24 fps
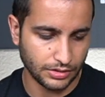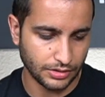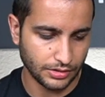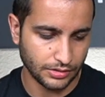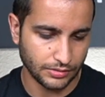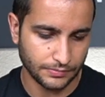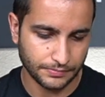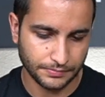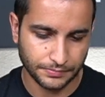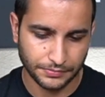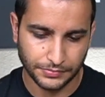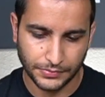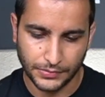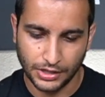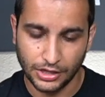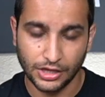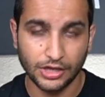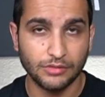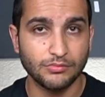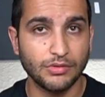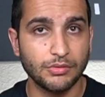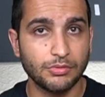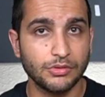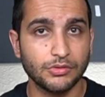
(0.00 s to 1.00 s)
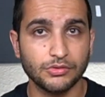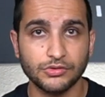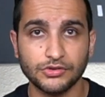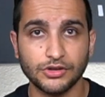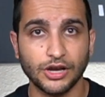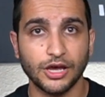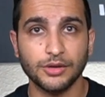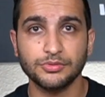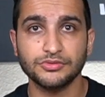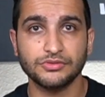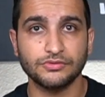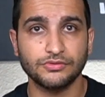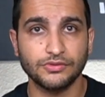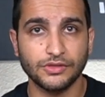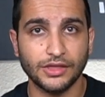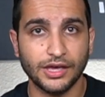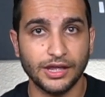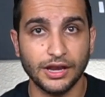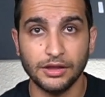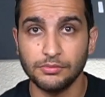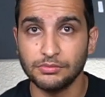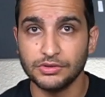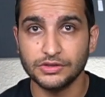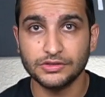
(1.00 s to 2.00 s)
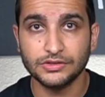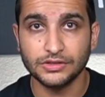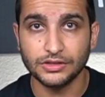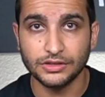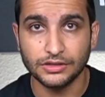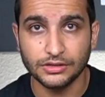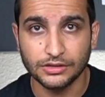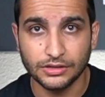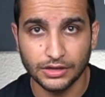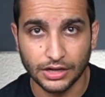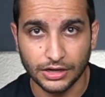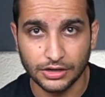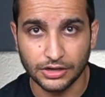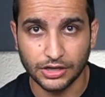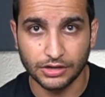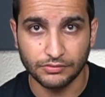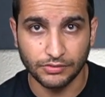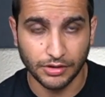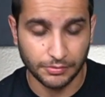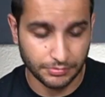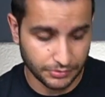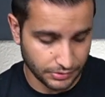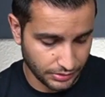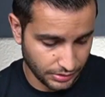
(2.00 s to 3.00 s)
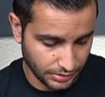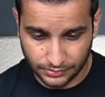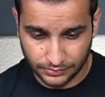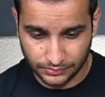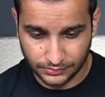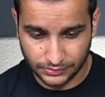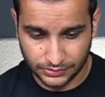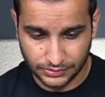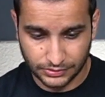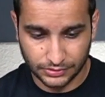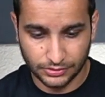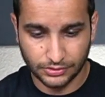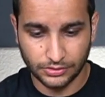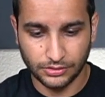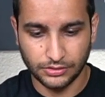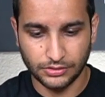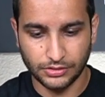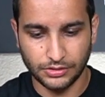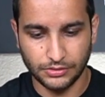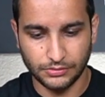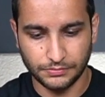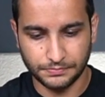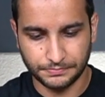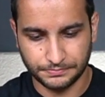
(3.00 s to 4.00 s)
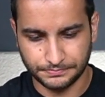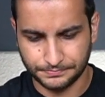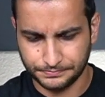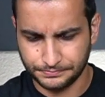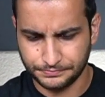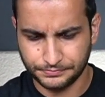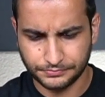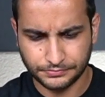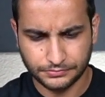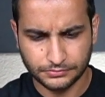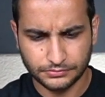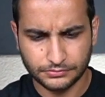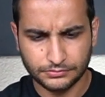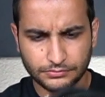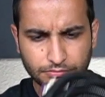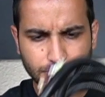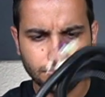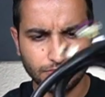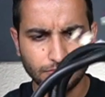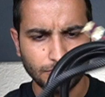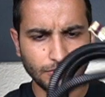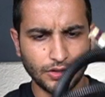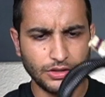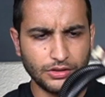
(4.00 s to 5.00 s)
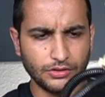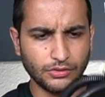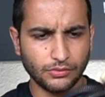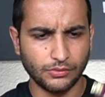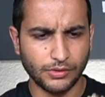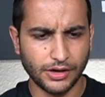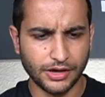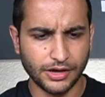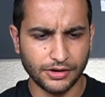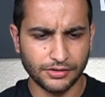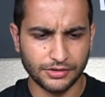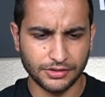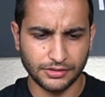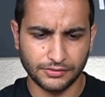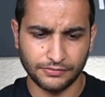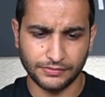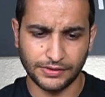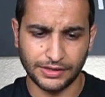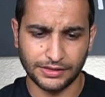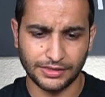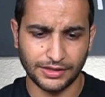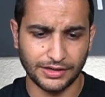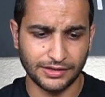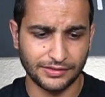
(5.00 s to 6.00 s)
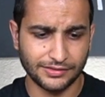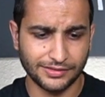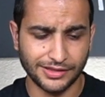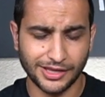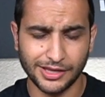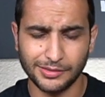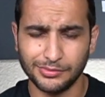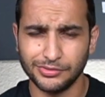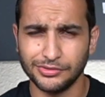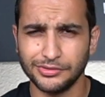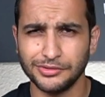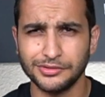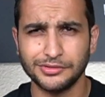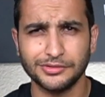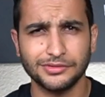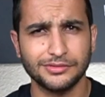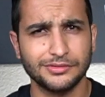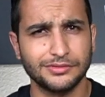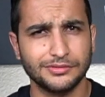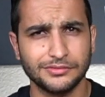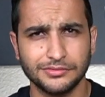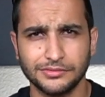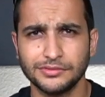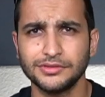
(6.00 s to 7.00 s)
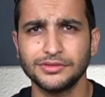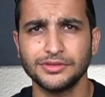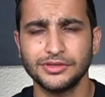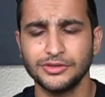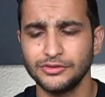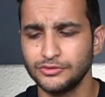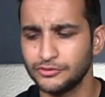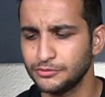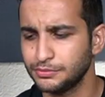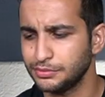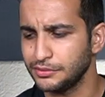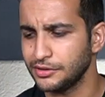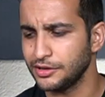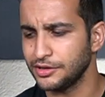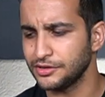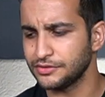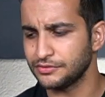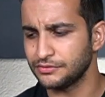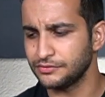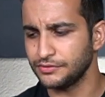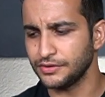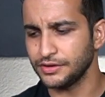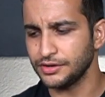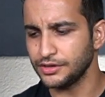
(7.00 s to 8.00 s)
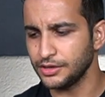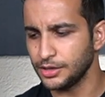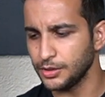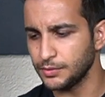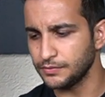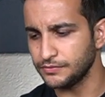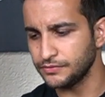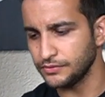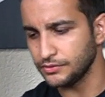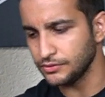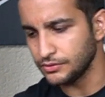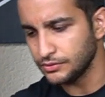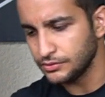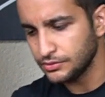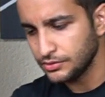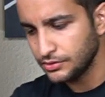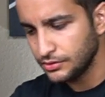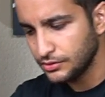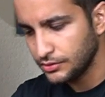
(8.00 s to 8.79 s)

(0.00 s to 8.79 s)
Um, and maybe there's an option for that and I missed it and I could have opted in. Still the, the wiring, the fact that it's labeled, huge plus, very helpful.